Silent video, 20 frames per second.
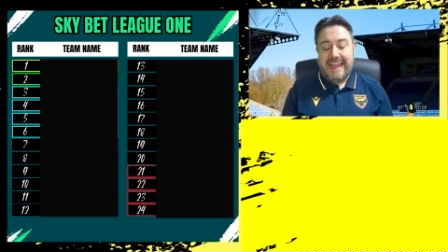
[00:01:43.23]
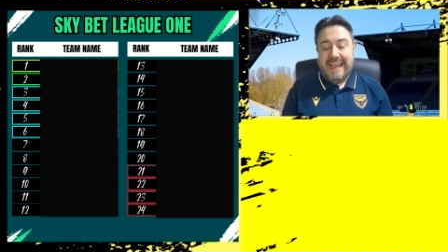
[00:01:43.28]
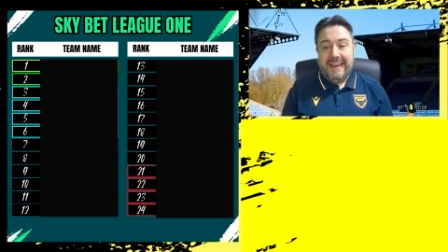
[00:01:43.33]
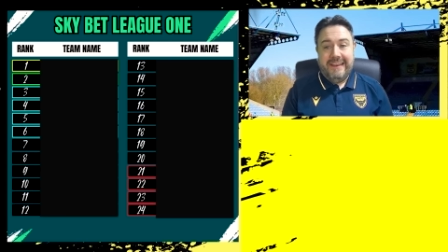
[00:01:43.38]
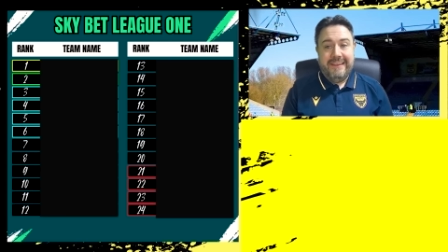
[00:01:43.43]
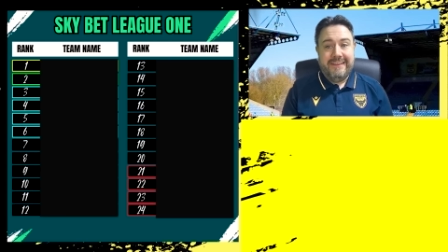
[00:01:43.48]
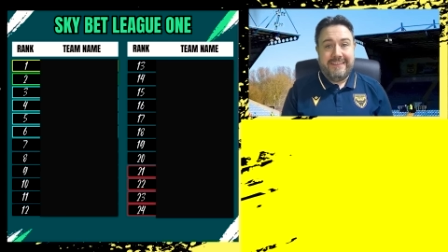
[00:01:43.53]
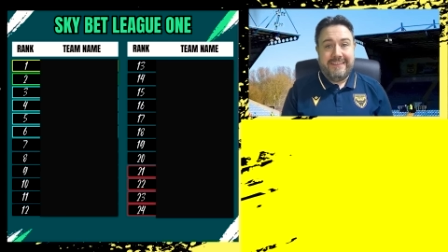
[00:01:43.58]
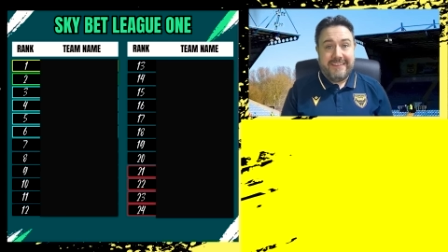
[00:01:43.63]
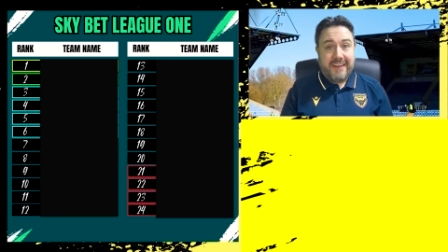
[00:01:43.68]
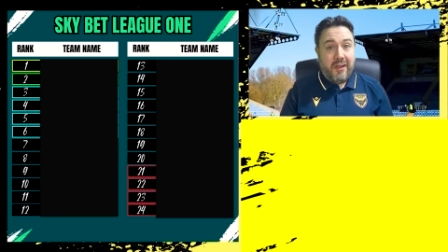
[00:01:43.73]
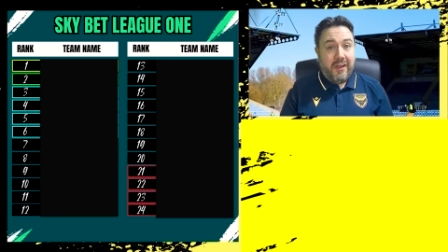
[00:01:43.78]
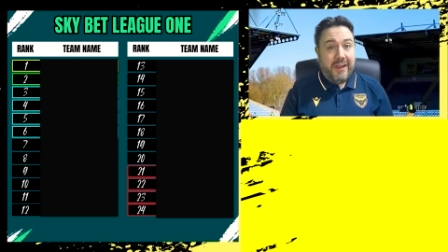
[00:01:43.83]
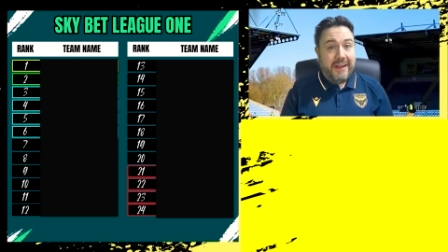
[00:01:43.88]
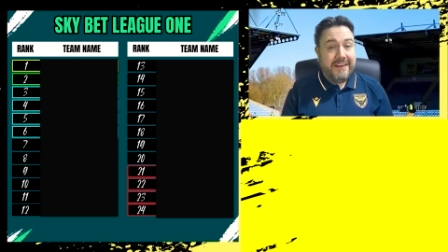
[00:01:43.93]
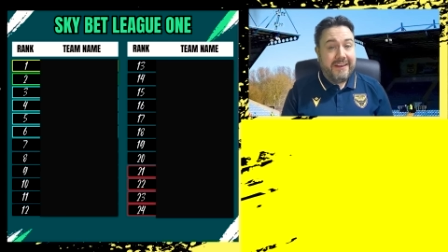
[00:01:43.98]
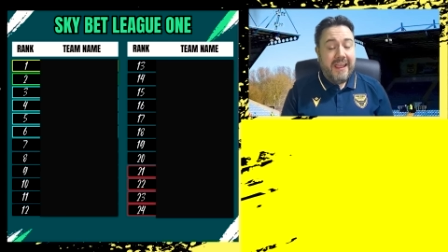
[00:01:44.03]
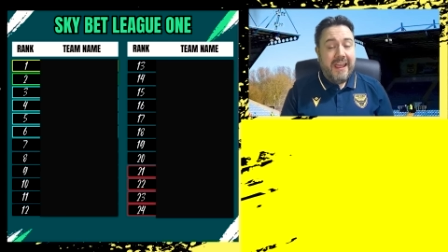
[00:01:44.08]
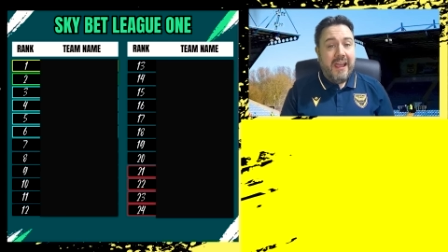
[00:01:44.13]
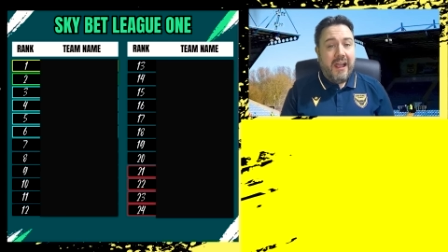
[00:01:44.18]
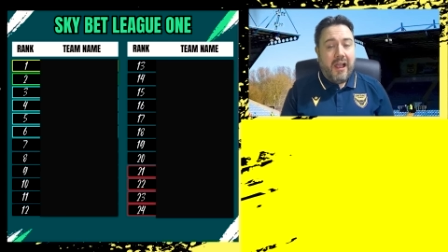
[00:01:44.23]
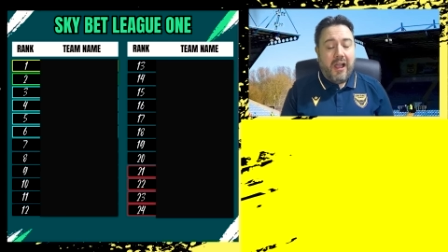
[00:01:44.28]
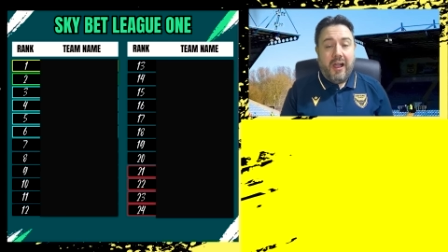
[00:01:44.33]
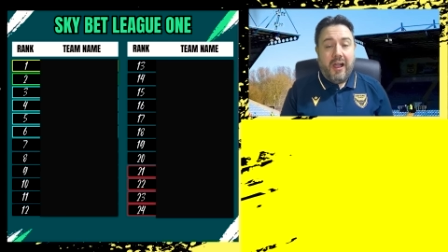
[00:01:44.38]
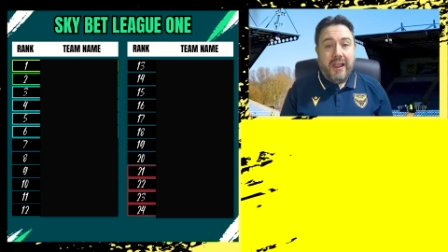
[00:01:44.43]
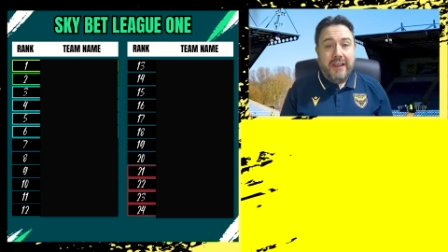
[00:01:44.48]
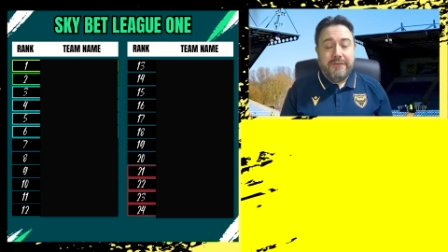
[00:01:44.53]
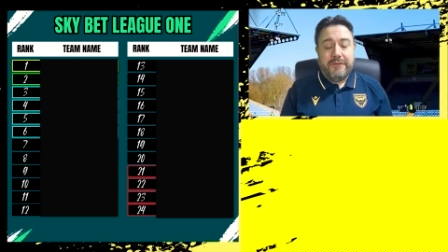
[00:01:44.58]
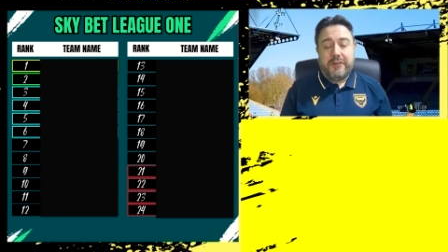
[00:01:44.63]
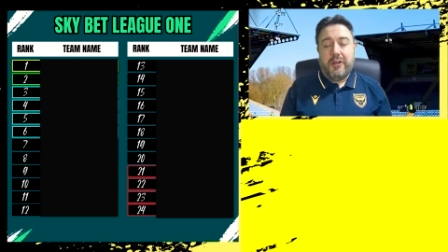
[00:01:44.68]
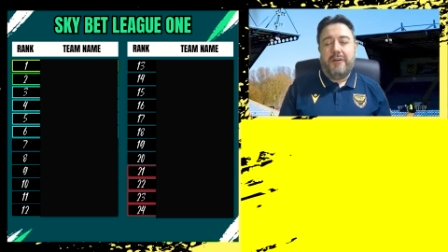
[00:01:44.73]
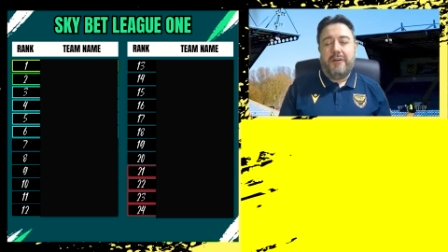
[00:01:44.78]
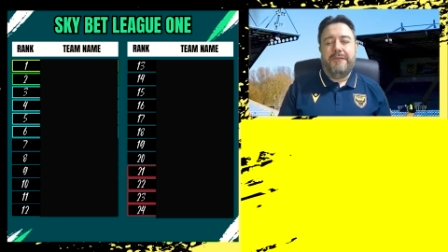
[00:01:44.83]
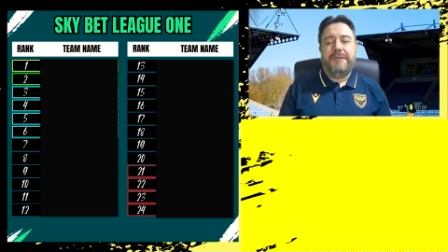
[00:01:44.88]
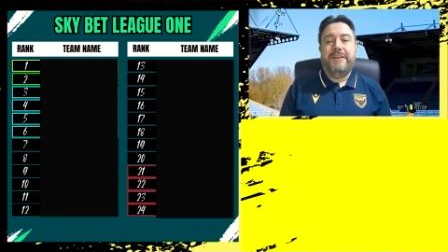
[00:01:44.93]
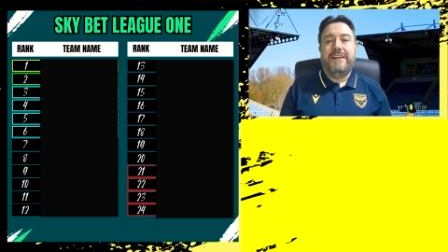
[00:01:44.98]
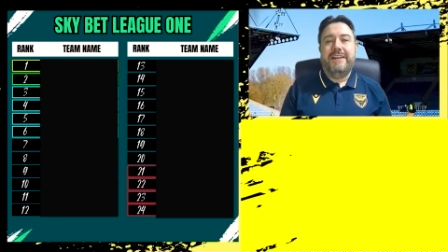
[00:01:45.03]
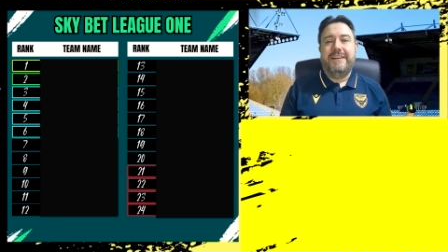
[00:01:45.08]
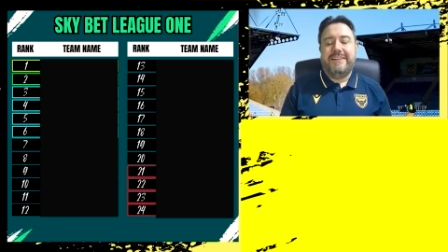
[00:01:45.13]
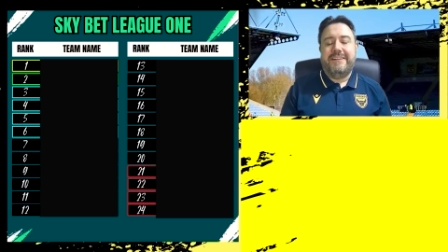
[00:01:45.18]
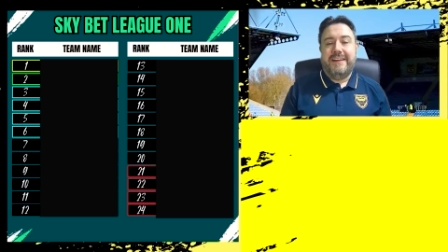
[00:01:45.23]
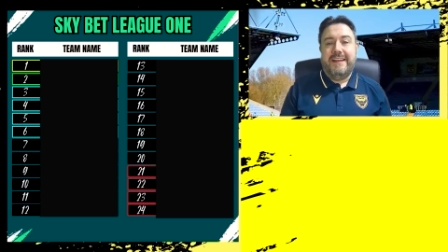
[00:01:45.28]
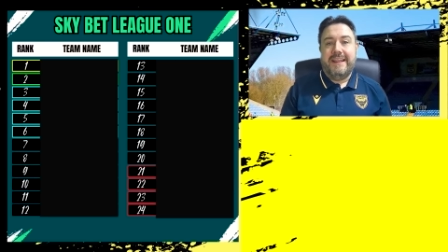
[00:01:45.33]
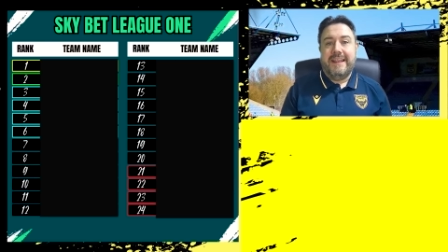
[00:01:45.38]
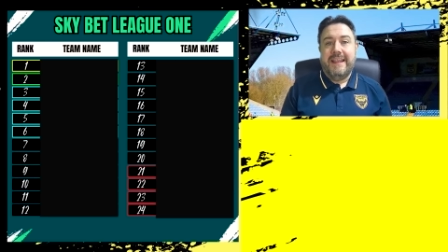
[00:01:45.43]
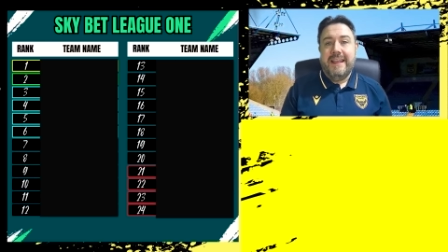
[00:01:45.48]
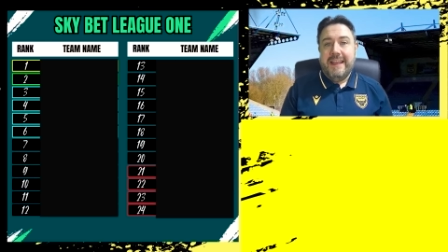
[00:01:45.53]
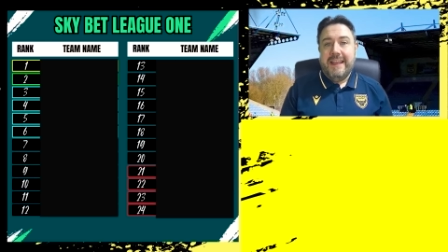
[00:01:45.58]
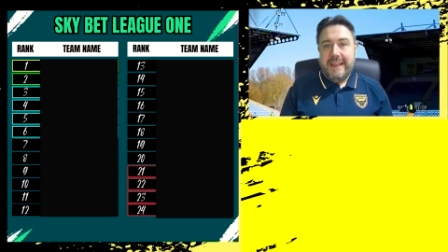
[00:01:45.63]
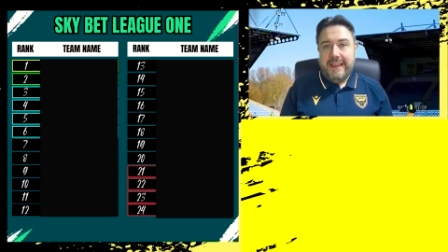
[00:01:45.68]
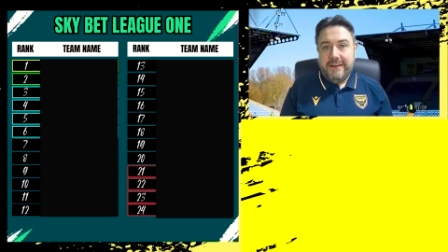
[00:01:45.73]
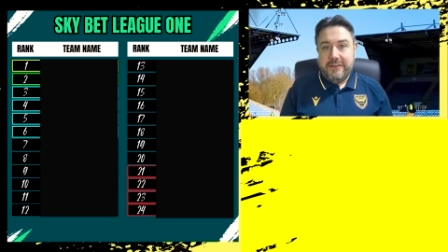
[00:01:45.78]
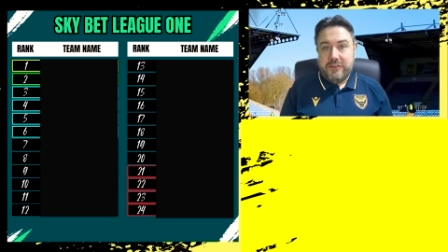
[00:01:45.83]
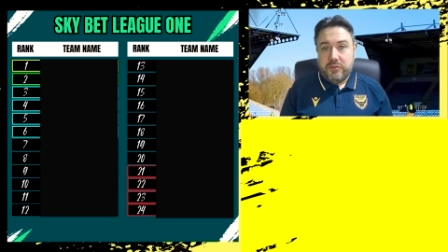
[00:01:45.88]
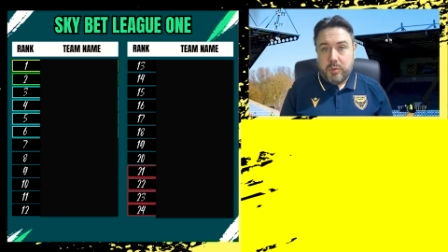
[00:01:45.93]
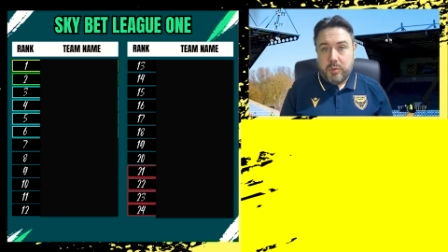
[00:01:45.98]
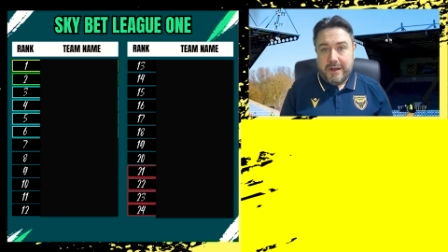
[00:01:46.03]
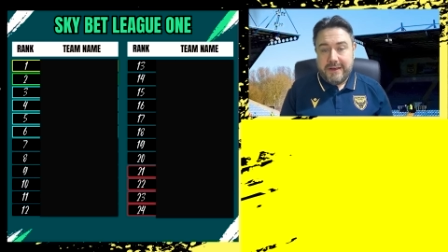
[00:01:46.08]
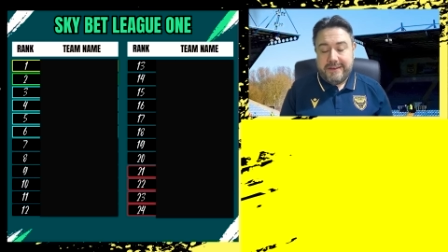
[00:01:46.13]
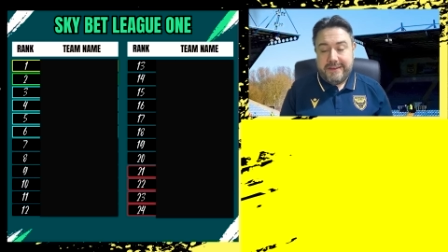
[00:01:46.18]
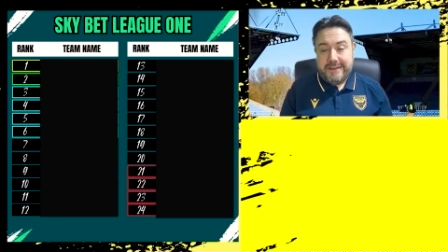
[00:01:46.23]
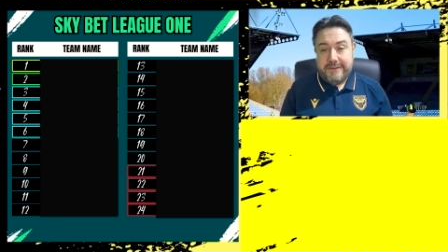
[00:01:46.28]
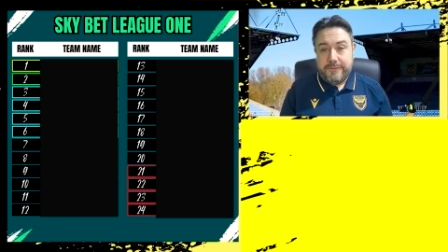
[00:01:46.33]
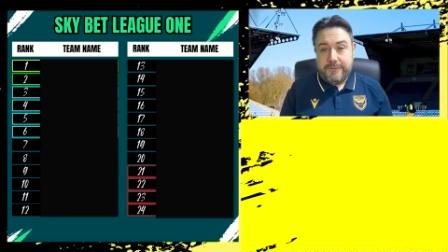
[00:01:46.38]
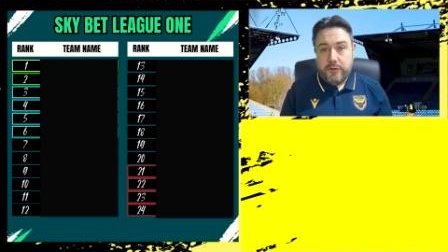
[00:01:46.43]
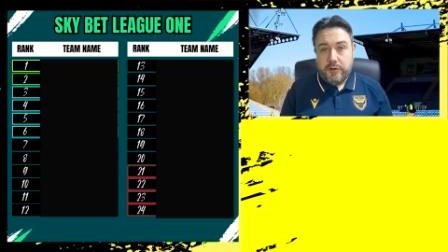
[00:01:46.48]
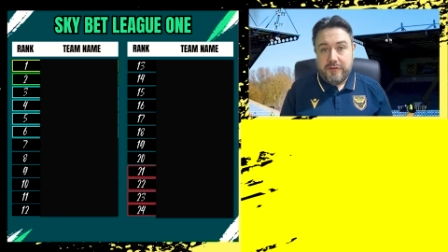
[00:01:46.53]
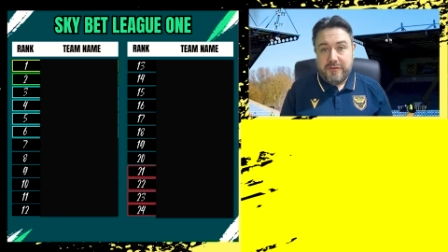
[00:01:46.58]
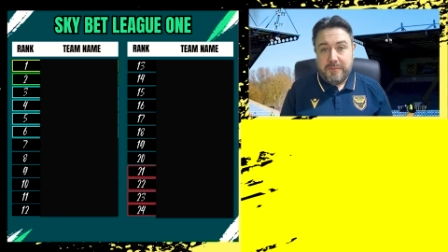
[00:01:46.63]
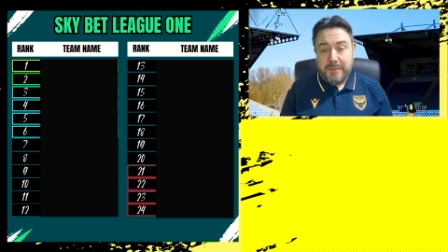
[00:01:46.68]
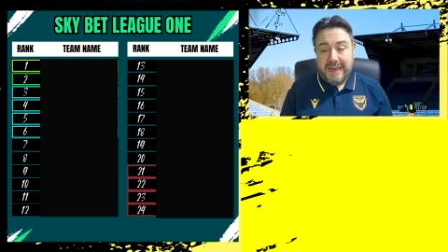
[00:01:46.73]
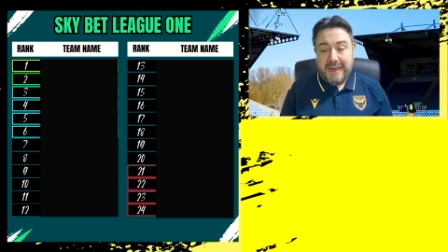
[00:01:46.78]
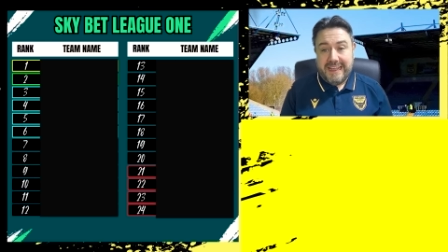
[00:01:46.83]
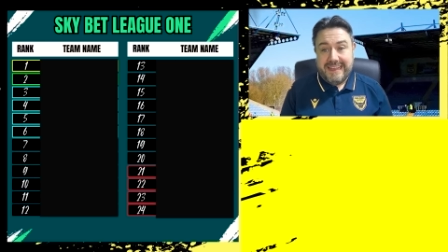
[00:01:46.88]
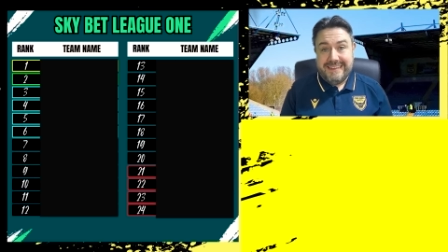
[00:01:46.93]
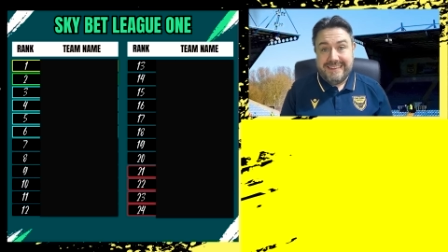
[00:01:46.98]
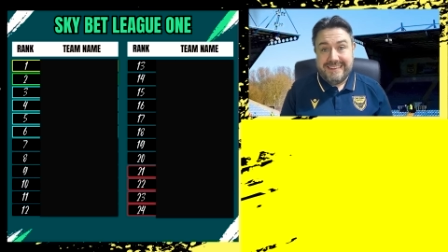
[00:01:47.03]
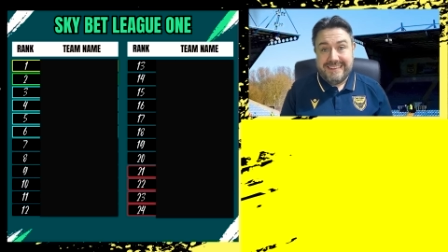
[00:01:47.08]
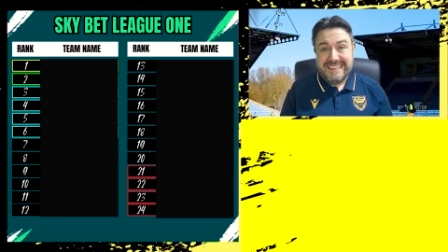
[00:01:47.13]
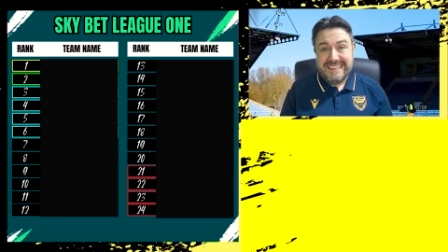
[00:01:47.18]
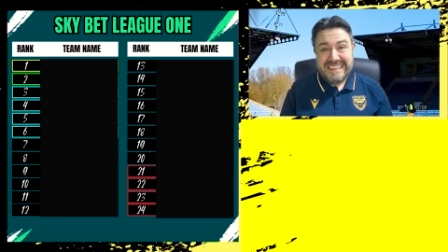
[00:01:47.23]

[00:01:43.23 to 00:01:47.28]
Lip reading: And the side I've got finishing in 24th place